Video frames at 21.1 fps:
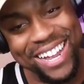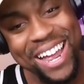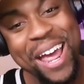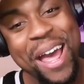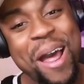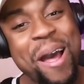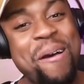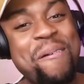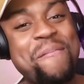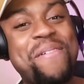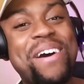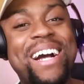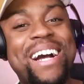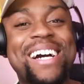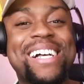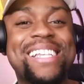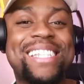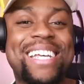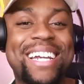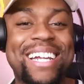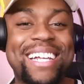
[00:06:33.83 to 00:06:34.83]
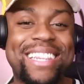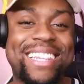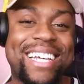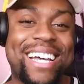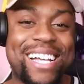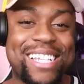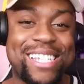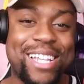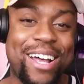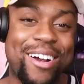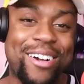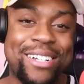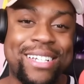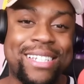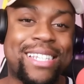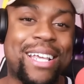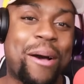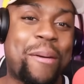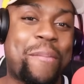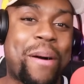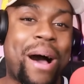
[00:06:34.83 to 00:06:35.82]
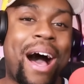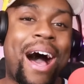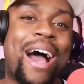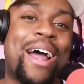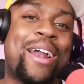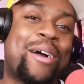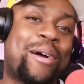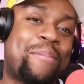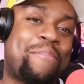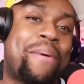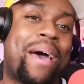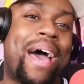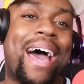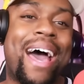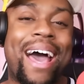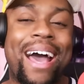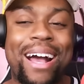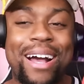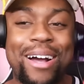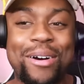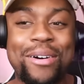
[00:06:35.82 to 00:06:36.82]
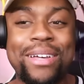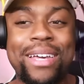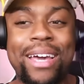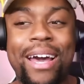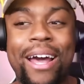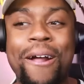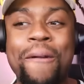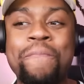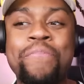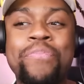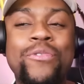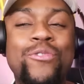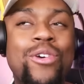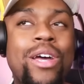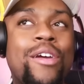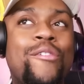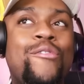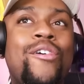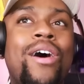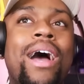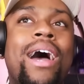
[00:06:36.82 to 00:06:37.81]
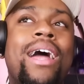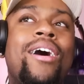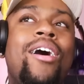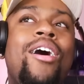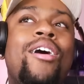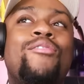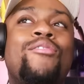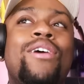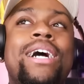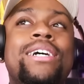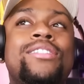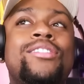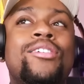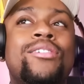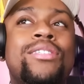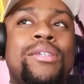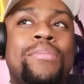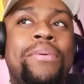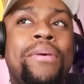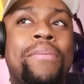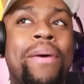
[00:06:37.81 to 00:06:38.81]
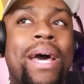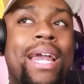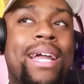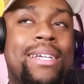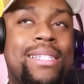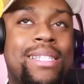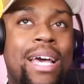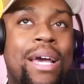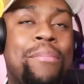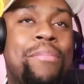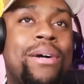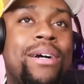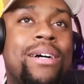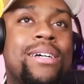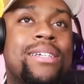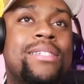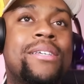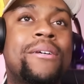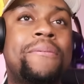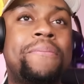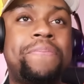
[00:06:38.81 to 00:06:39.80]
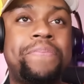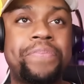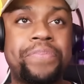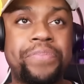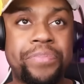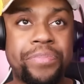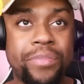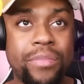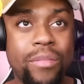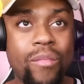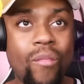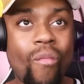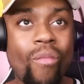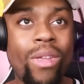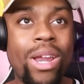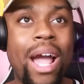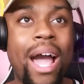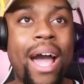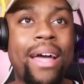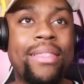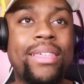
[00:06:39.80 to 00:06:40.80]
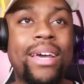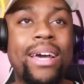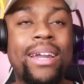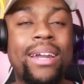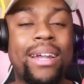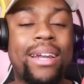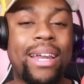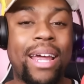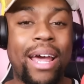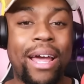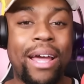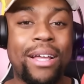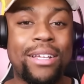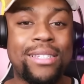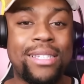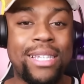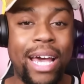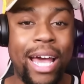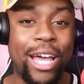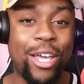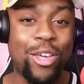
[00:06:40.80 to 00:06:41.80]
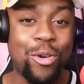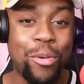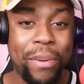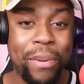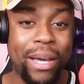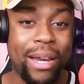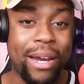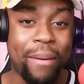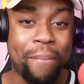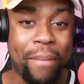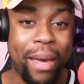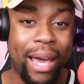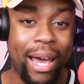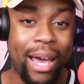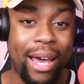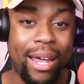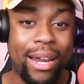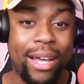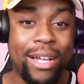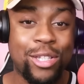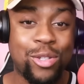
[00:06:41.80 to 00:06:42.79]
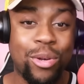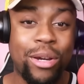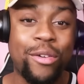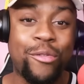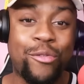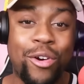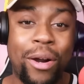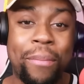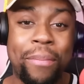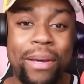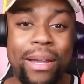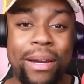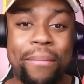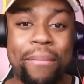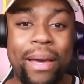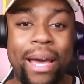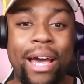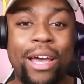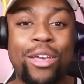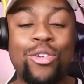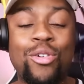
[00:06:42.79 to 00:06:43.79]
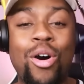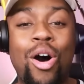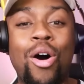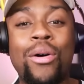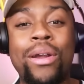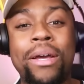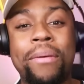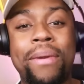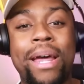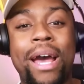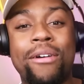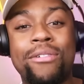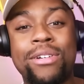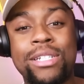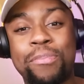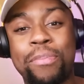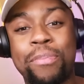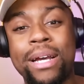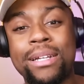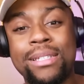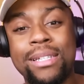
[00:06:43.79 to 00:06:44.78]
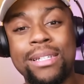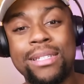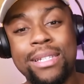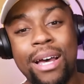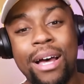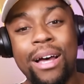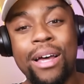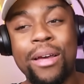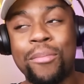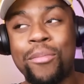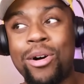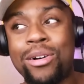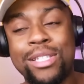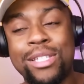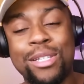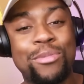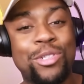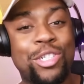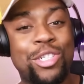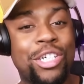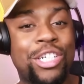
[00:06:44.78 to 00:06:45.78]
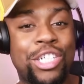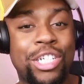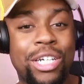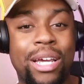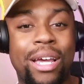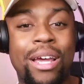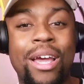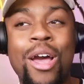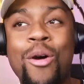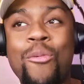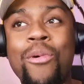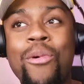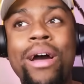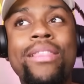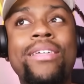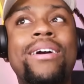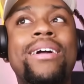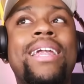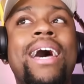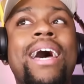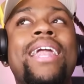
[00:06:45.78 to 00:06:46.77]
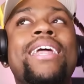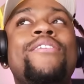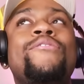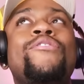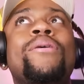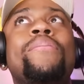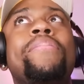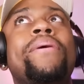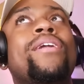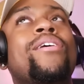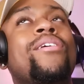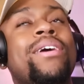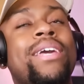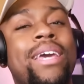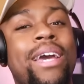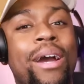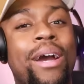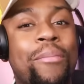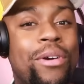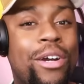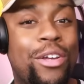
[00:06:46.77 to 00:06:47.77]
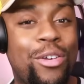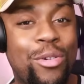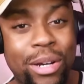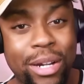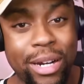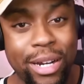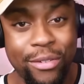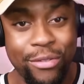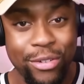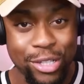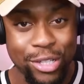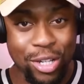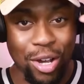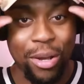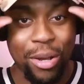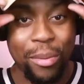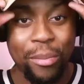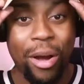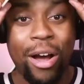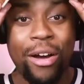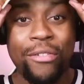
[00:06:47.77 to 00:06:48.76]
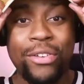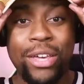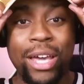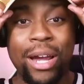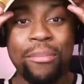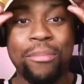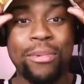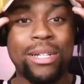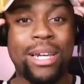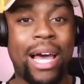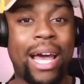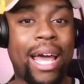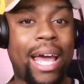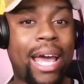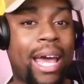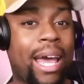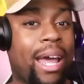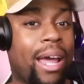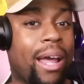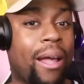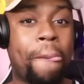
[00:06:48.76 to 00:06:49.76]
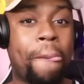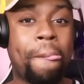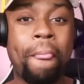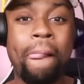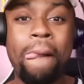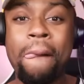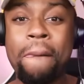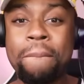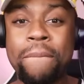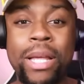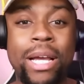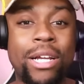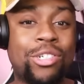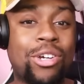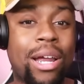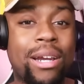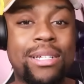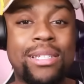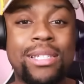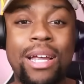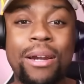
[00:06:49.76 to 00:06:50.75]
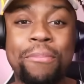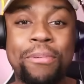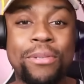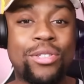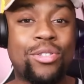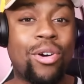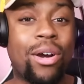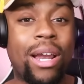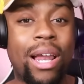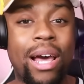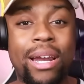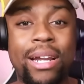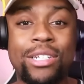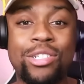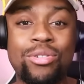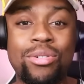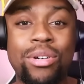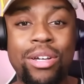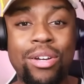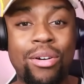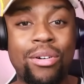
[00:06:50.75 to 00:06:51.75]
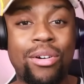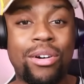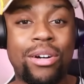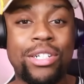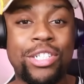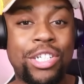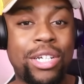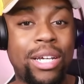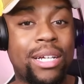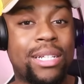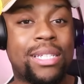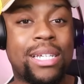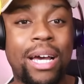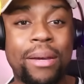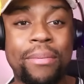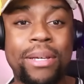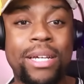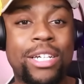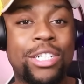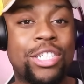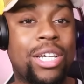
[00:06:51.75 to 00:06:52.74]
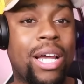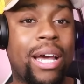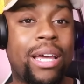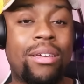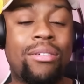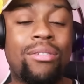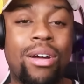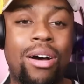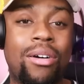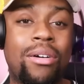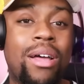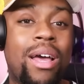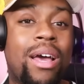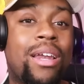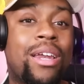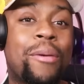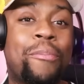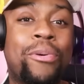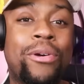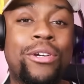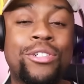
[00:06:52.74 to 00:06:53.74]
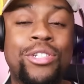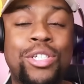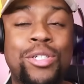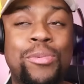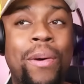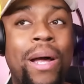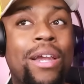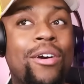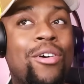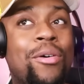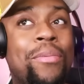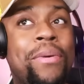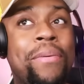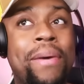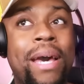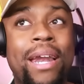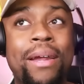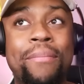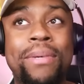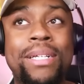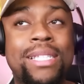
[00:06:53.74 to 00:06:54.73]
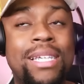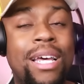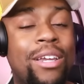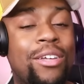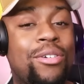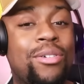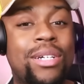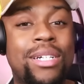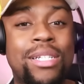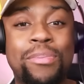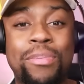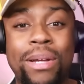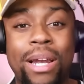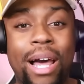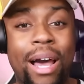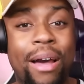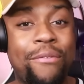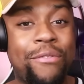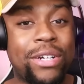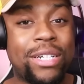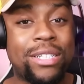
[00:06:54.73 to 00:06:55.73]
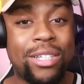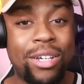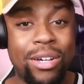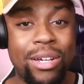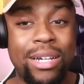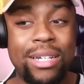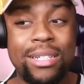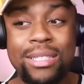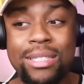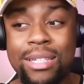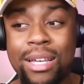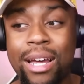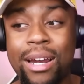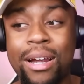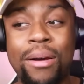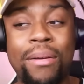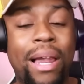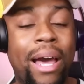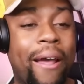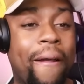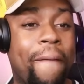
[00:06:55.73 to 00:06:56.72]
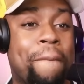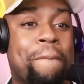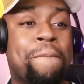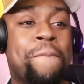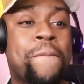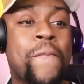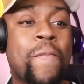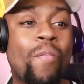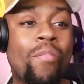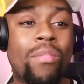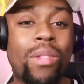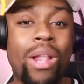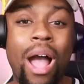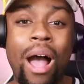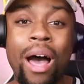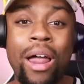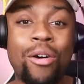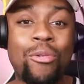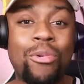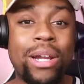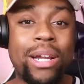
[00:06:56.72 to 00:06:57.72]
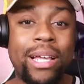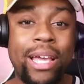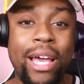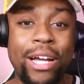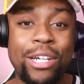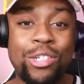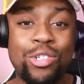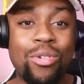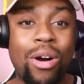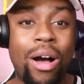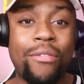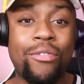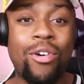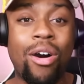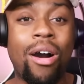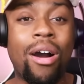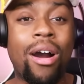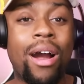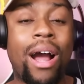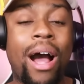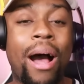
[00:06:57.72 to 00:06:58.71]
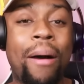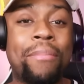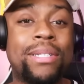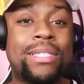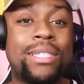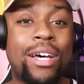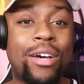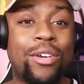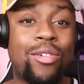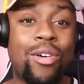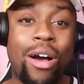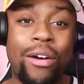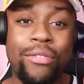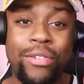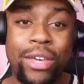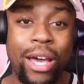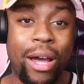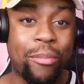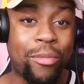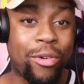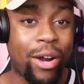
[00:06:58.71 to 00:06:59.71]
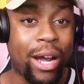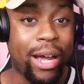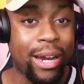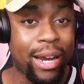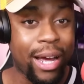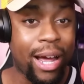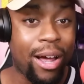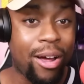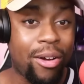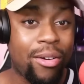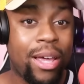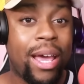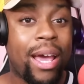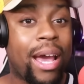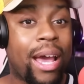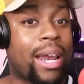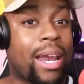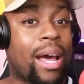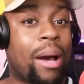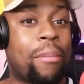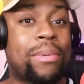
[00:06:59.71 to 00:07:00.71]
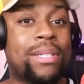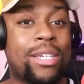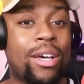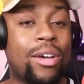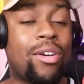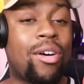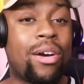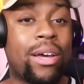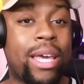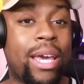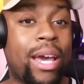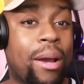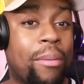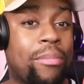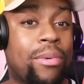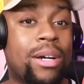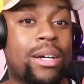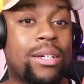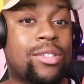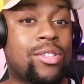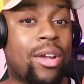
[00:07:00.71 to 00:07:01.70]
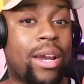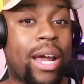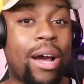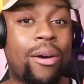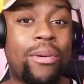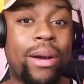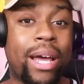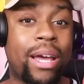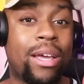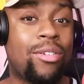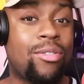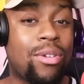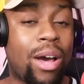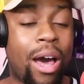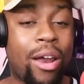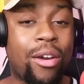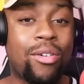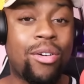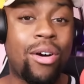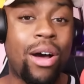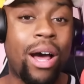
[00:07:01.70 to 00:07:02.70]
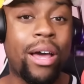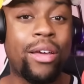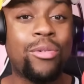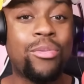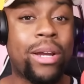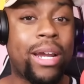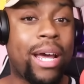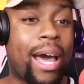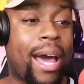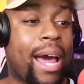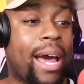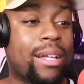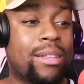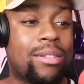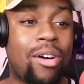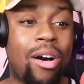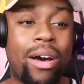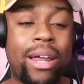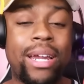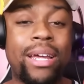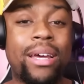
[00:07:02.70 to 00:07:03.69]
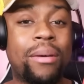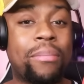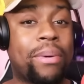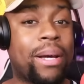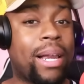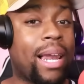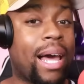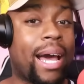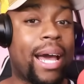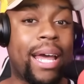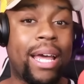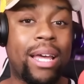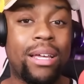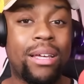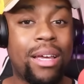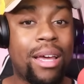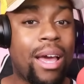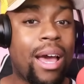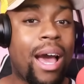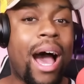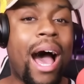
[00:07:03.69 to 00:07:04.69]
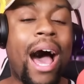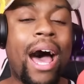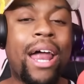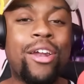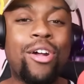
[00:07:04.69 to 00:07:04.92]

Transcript: because of the things that are said behind her back. Okay. 24 had all rights though to be mad at Zane because at the end of the day, Zane, you being a man and 24 being a man, you owed him that respect to tell him on some G shit. Whether or not even been on camera, you could have even told him off camera, like, hey, they trying to set up a storyline that you and your girl cheating type ish. Like, the producer's probably gonna be mad at me telling you this, but like, I'm gonna tell you this head up. Like, I don't want to catch you off guard. I'm gonna tell you off camera right now, and then I'm gonna tell you on camera so that way I don't know how you want to act on it, but like I know it